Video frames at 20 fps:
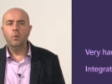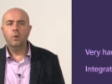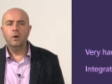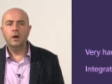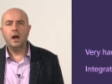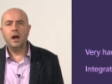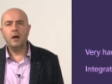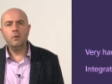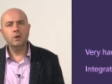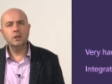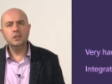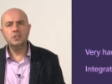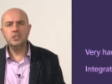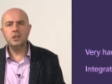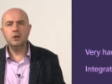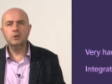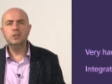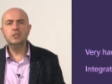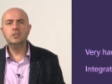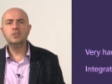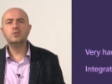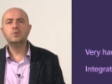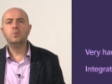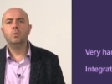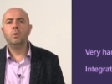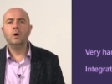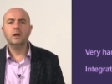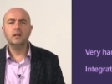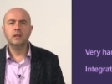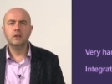I want to show you just
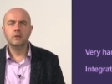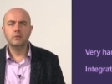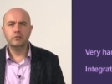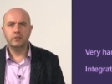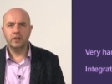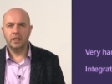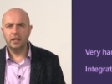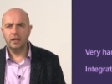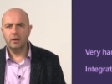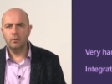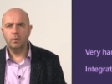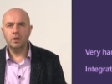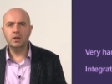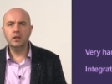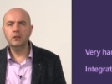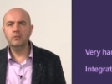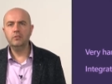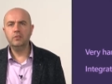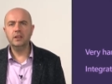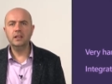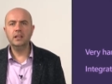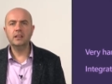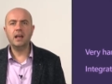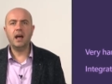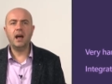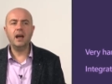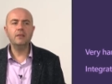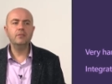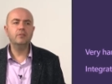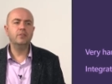one little thing. And one little thing that
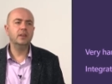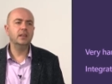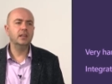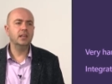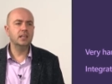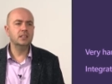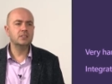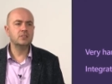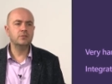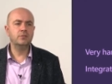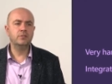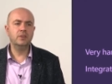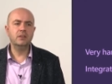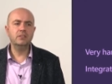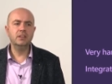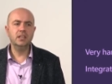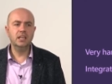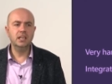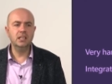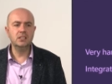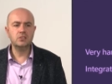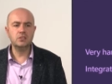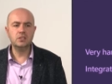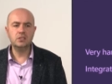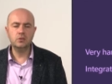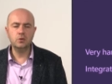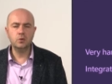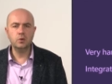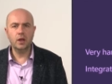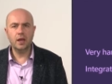I think is a very easy tool,